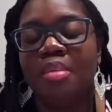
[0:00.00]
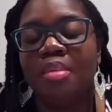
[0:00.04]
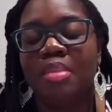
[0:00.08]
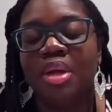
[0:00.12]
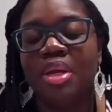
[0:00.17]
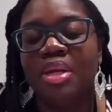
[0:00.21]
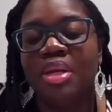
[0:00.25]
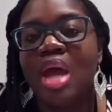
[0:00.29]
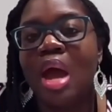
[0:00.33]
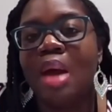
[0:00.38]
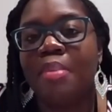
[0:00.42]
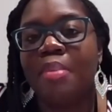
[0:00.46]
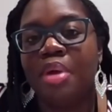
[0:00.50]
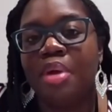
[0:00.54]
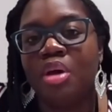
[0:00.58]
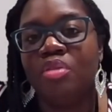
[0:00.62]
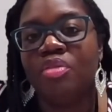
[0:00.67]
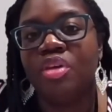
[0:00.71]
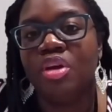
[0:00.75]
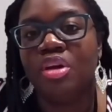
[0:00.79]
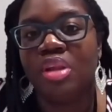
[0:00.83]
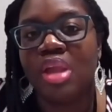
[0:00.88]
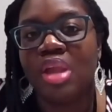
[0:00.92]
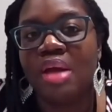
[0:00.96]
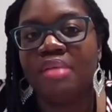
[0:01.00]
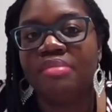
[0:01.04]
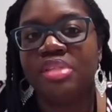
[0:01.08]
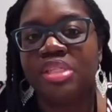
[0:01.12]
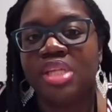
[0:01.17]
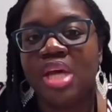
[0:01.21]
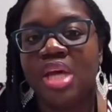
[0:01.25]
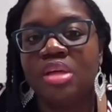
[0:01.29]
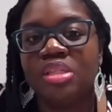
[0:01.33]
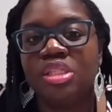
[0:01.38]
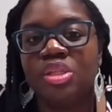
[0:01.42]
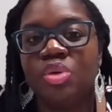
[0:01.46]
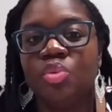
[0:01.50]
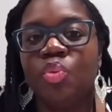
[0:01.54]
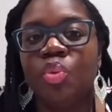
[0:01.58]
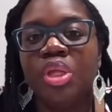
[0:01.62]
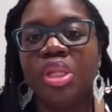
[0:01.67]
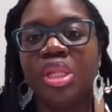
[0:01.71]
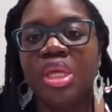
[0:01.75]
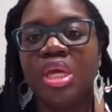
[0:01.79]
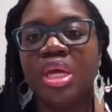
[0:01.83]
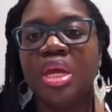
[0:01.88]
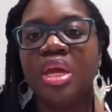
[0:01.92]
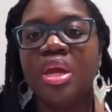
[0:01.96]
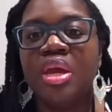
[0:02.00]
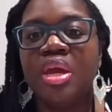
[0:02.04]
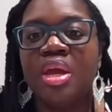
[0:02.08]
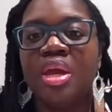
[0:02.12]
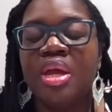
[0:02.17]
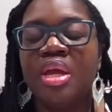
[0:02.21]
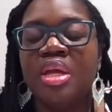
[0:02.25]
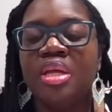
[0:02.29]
adopt healthier lifestyles and really